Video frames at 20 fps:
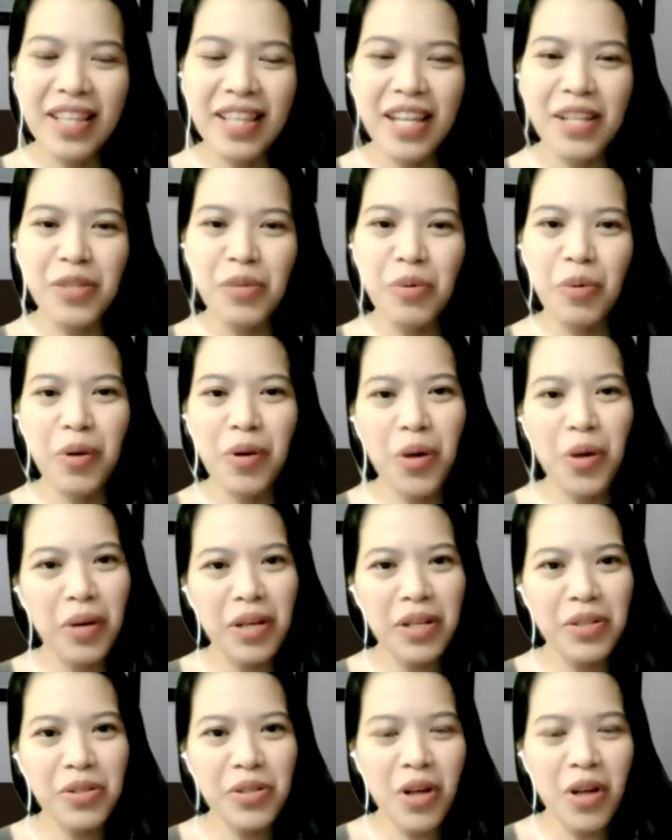that is what we're
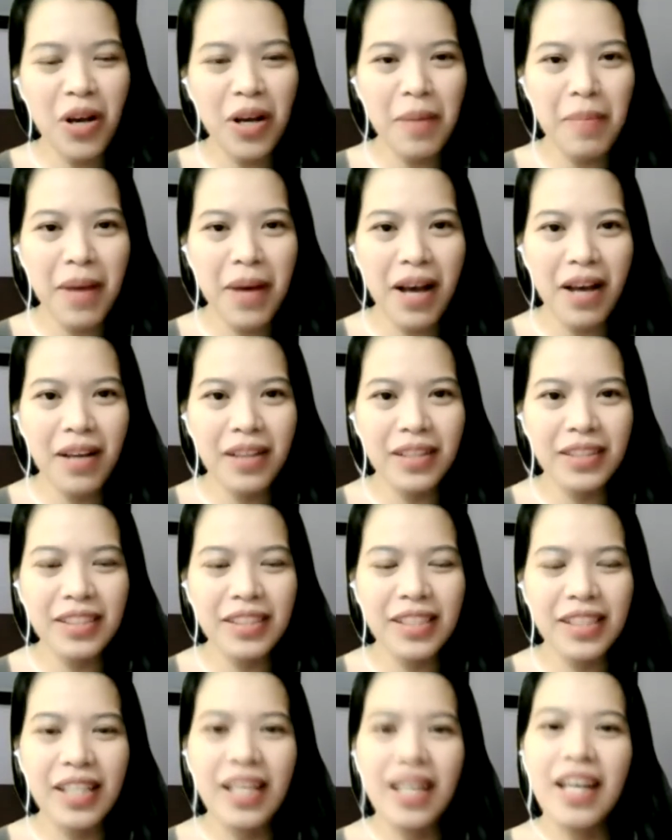going to talk about.
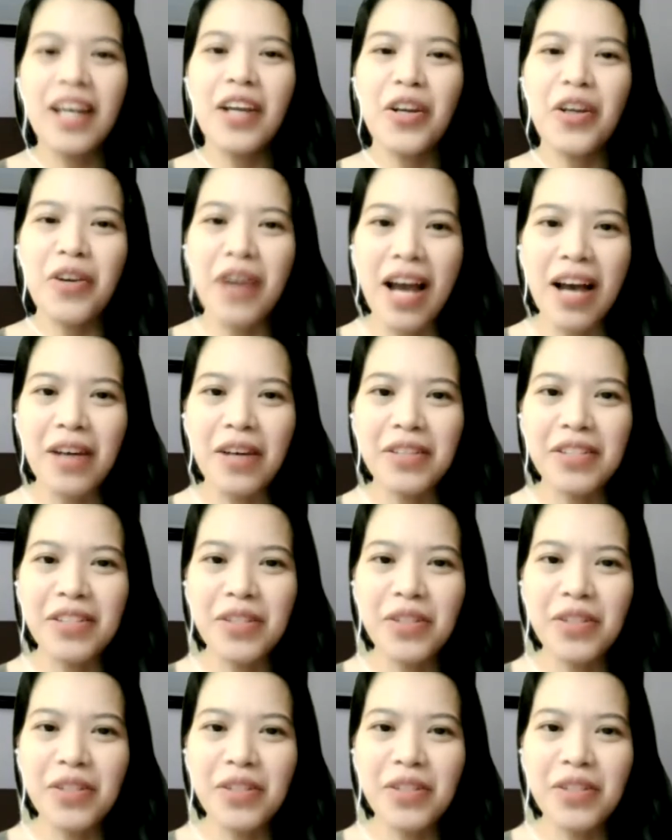Crowd